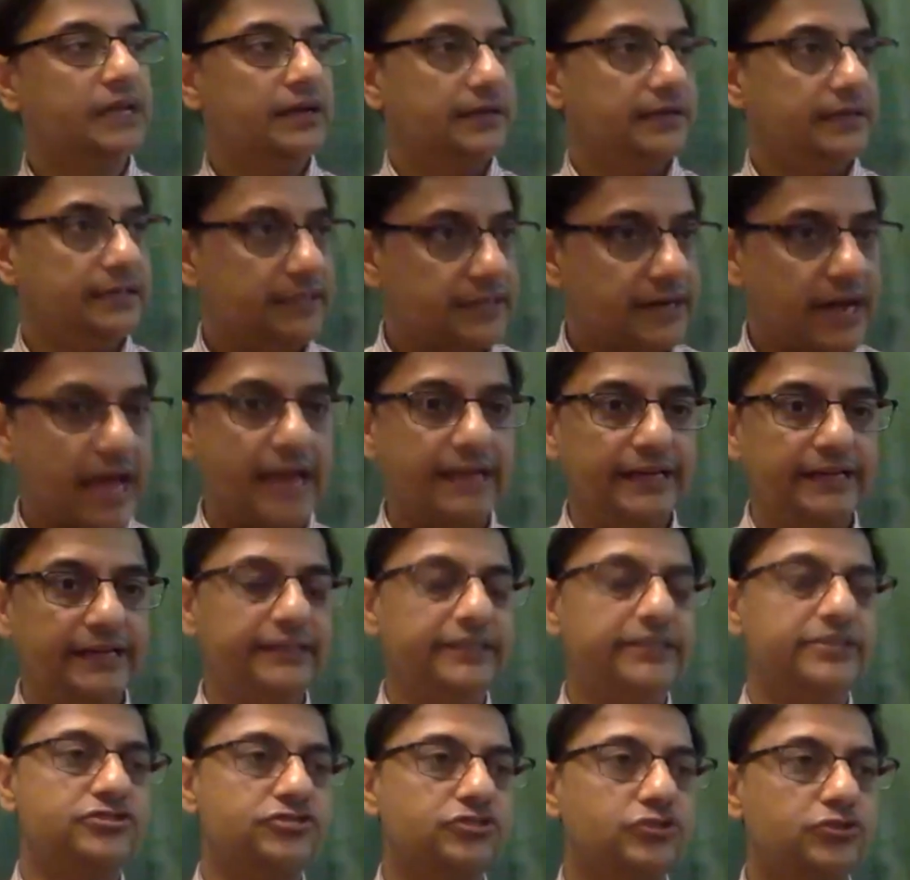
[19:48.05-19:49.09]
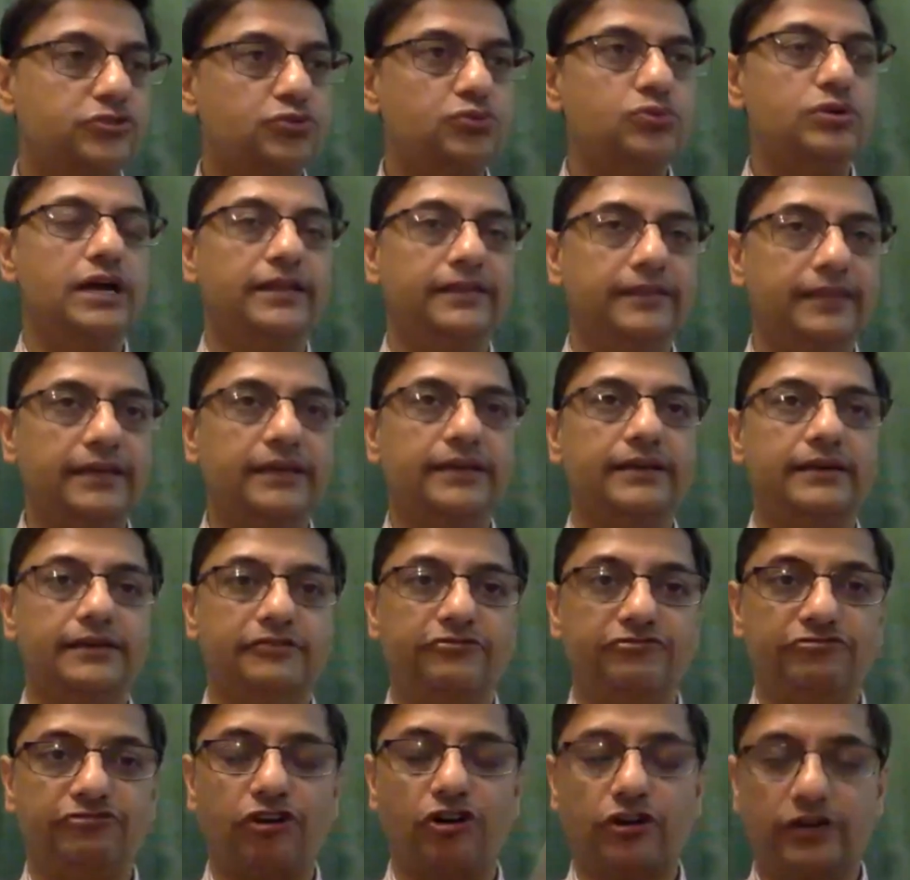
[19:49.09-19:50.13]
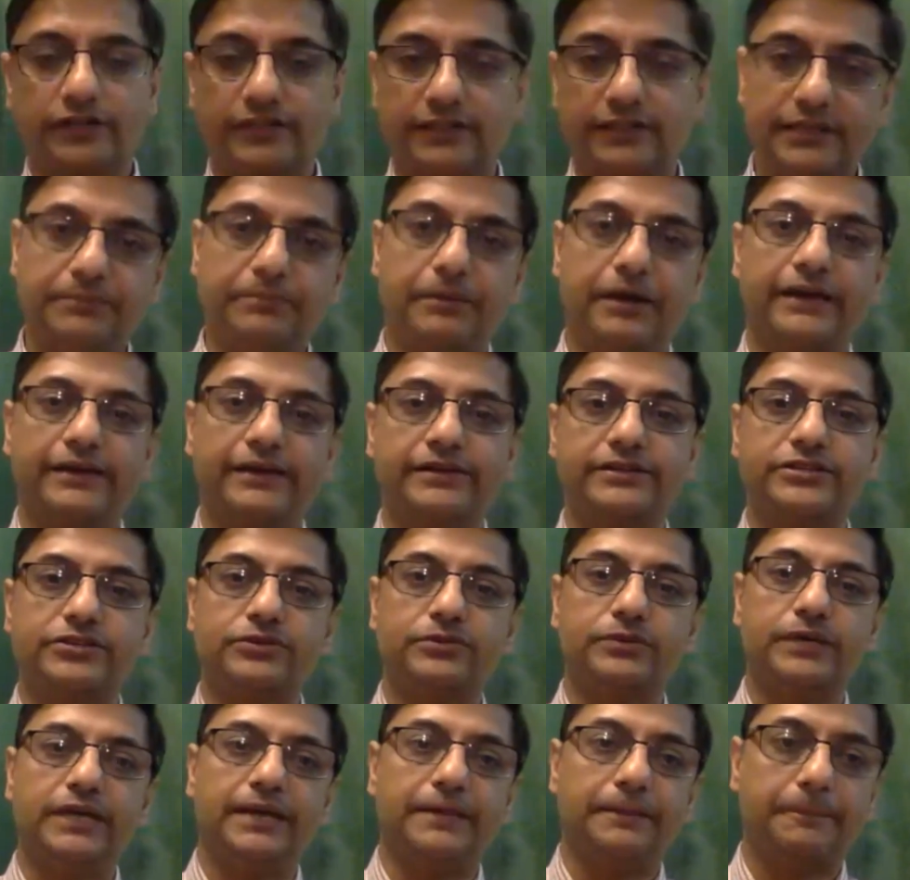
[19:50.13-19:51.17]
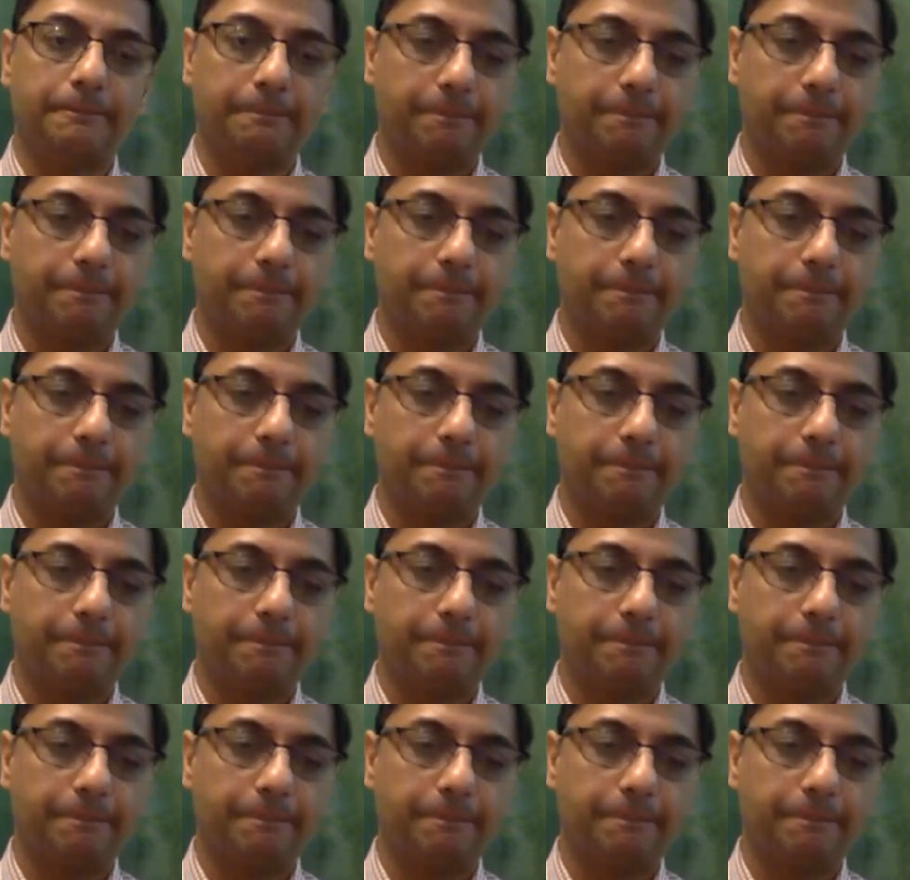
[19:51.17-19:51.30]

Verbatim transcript: he rallied his crew and they fought the pirates away.